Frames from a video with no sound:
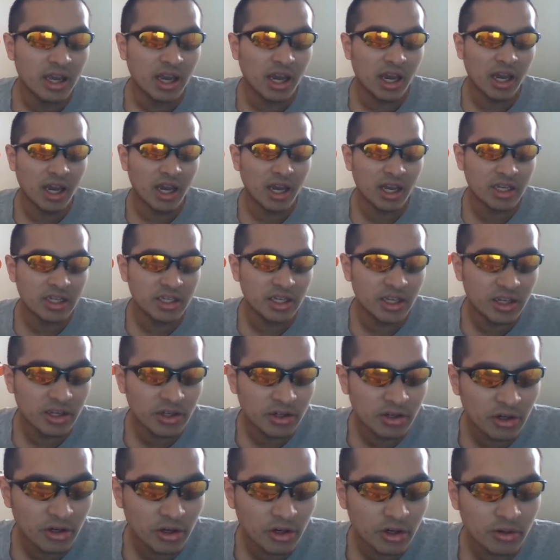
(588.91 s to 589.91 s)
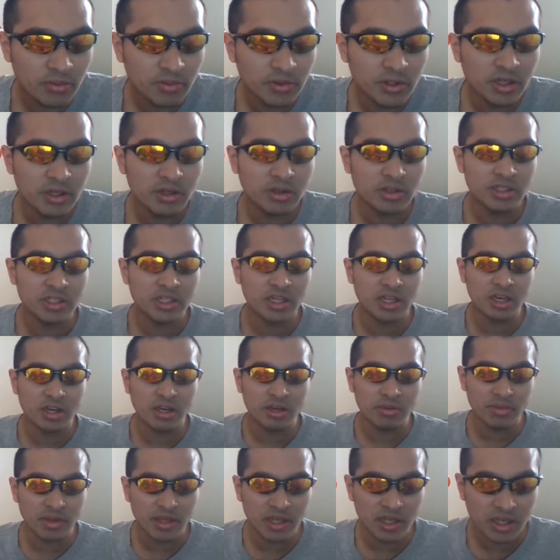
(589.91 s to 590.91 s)
I can hope you
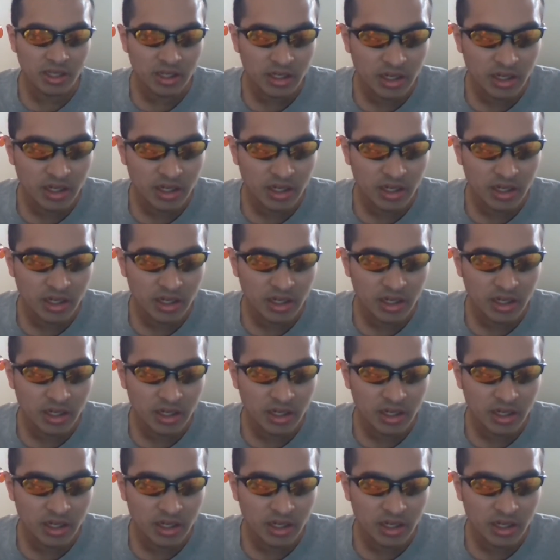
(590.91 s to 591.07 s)
tell me